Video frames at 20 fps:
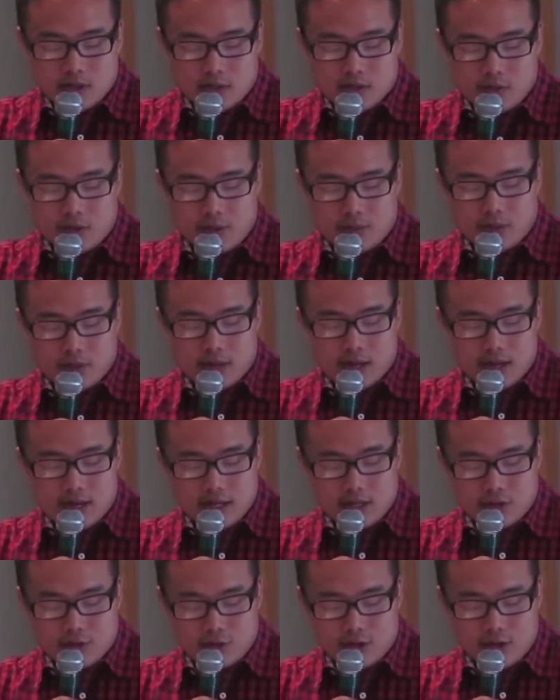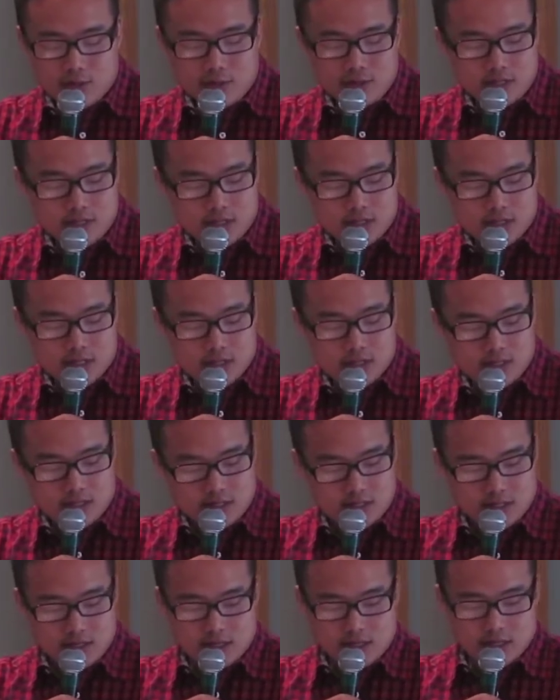We apply dreams
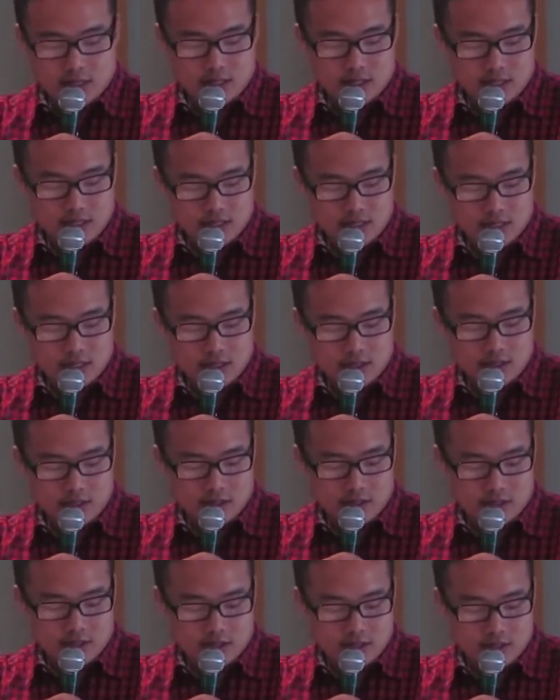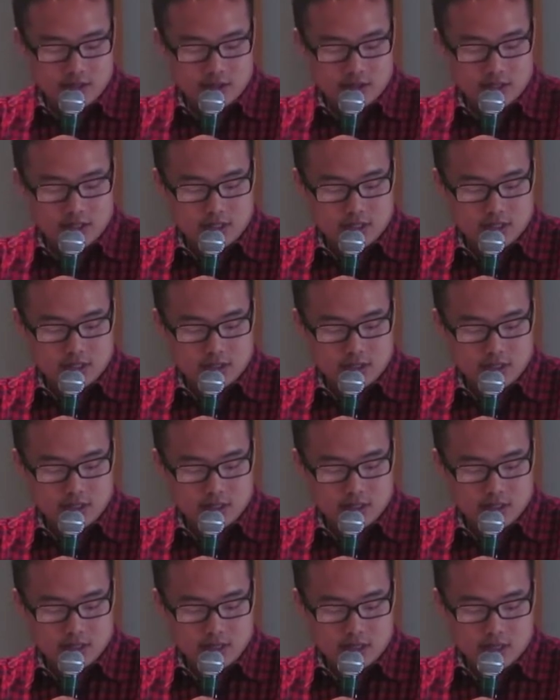in the singular to a
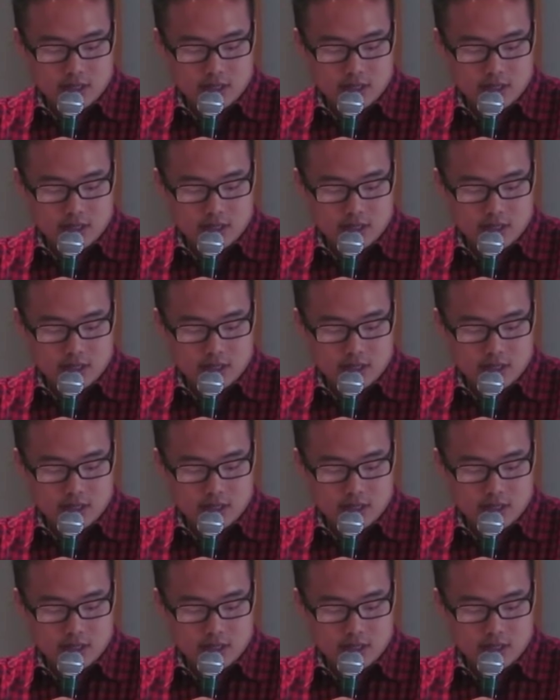series,